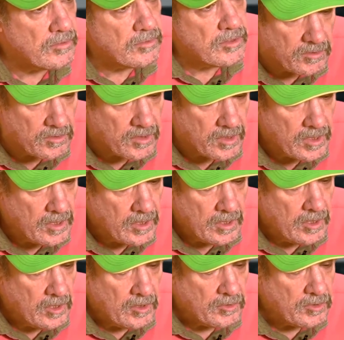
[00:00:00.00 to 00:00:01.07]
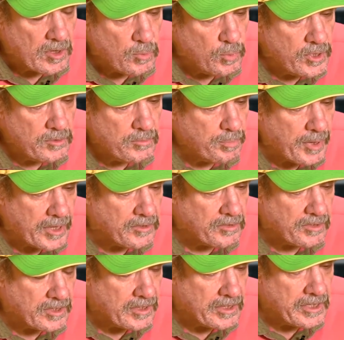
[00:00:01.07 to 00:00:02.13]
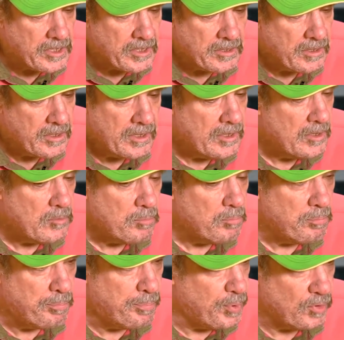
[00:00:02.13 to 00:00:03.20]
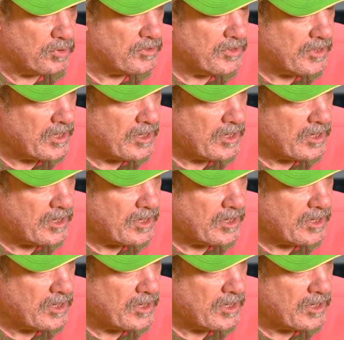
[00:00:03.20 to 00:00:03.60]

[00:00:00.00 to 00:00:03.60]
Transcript: And so we basically booked the